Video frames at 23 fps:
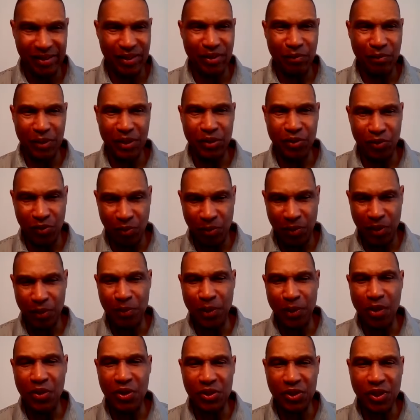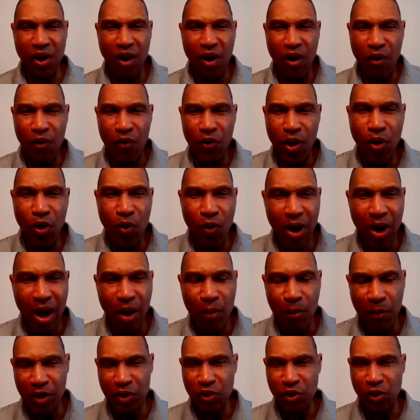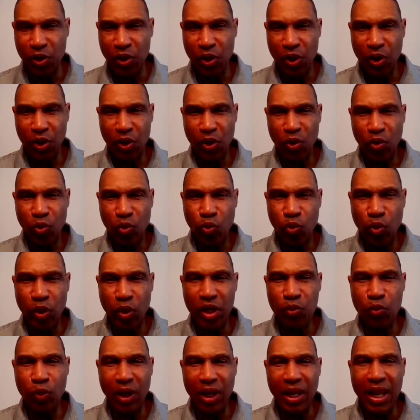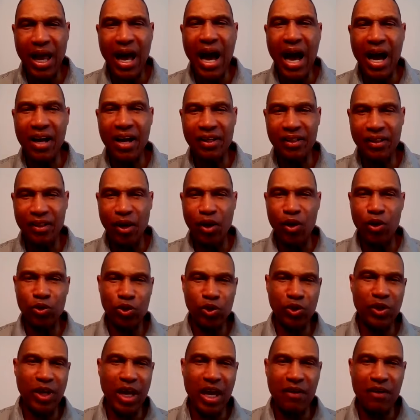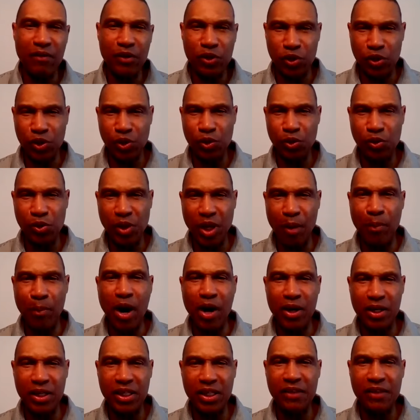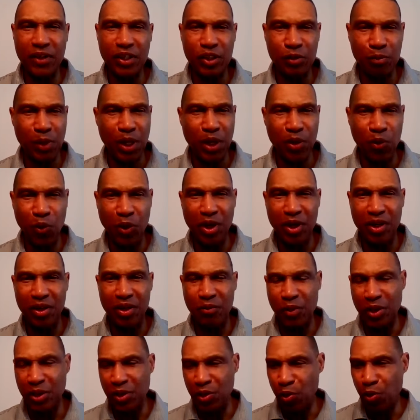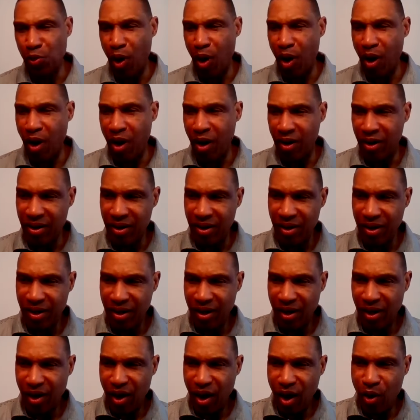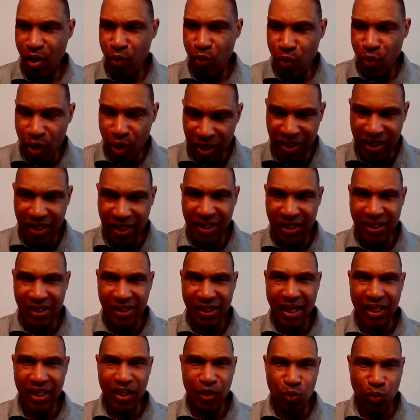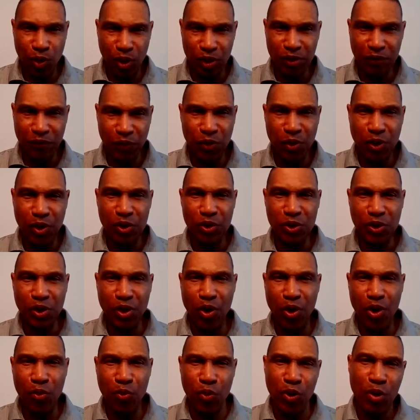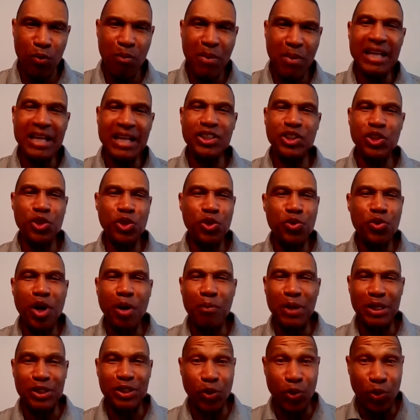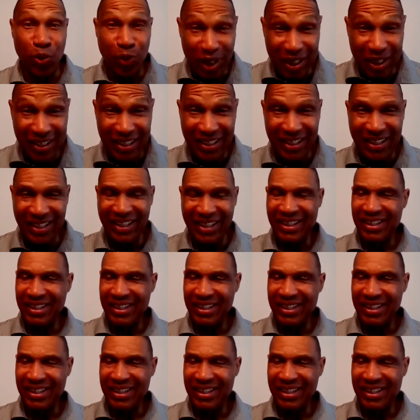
the people on this call know how much we rely on today to help our defense play well. You are a rookie like he was a few years ago, and we're matching you up as a rookie.